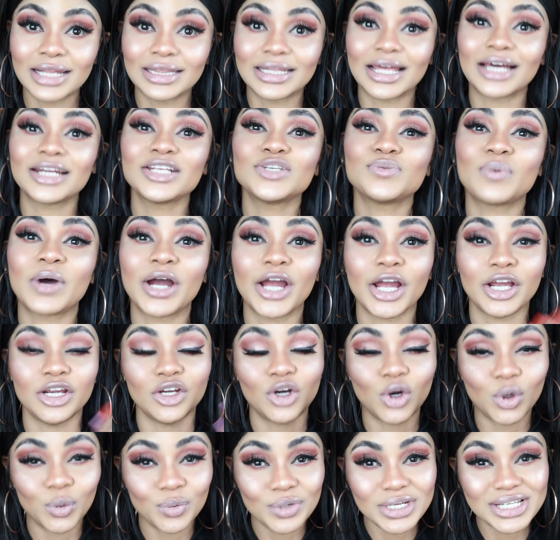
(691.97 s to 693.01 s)
That is why I
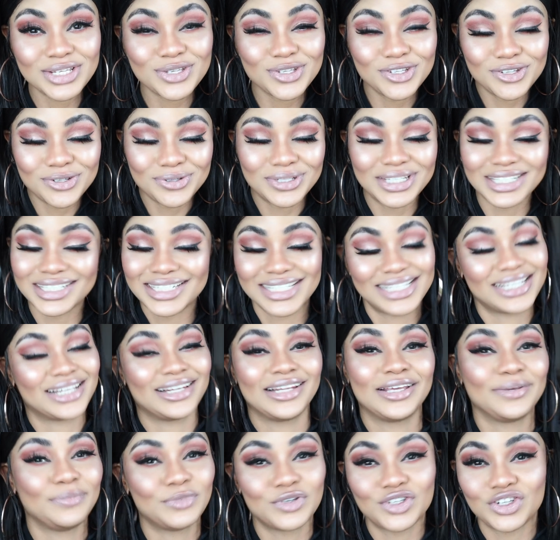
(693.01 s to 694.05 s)
always do the
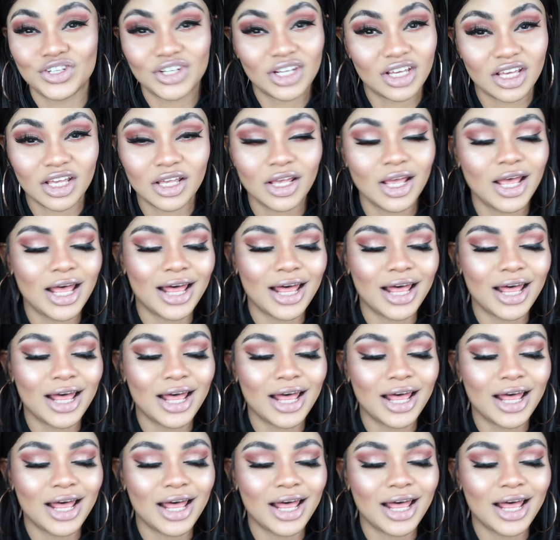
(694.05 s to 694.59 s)
disclaimer here.